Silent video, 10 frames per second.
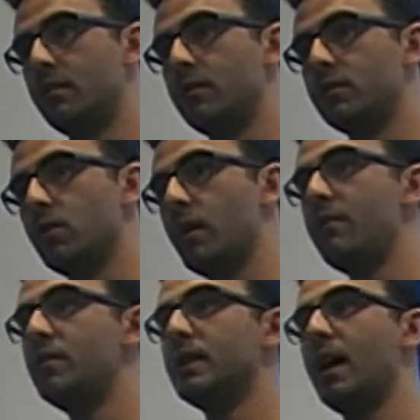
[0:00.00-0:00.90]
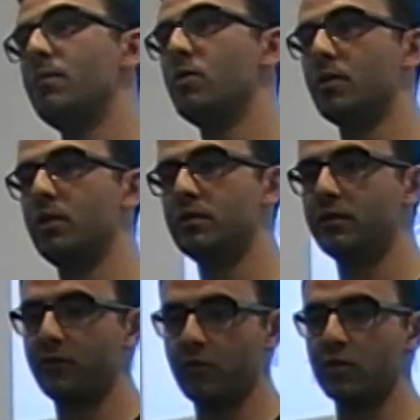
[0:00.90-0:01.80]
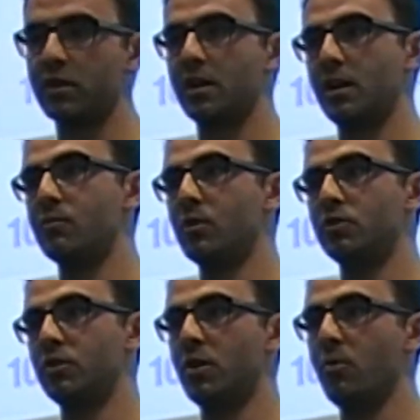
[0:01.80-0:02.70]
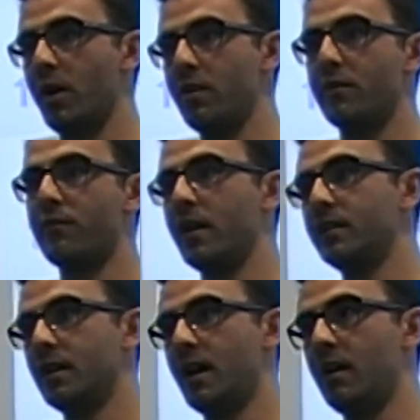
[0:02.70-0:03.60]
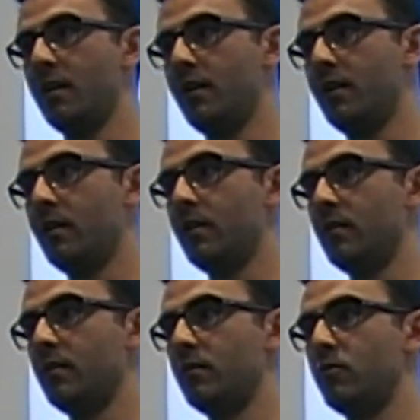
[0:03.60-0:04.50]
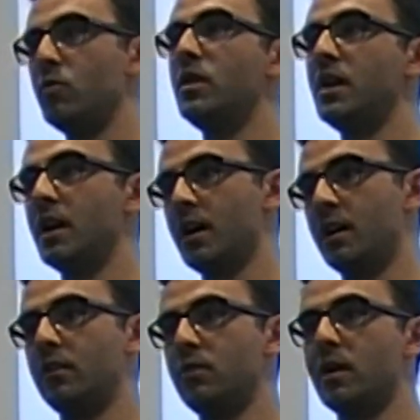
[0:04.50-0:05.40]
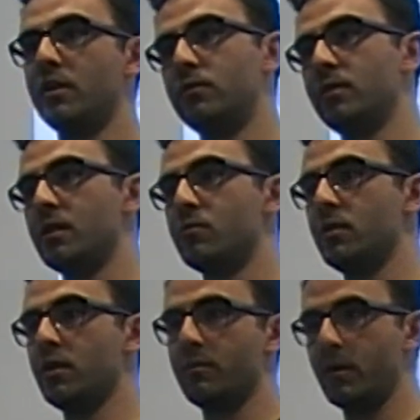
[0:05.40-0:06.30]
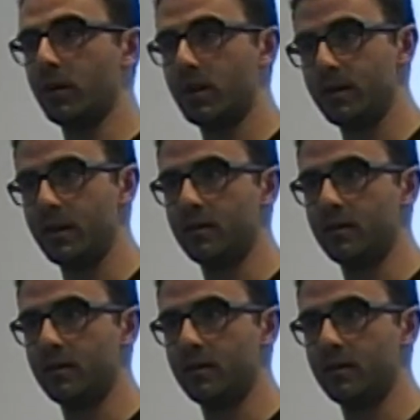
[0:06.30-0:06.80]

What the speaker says: So every time you go into Foursquare and you want to know where your friends are, you are doing a query on MongoDB.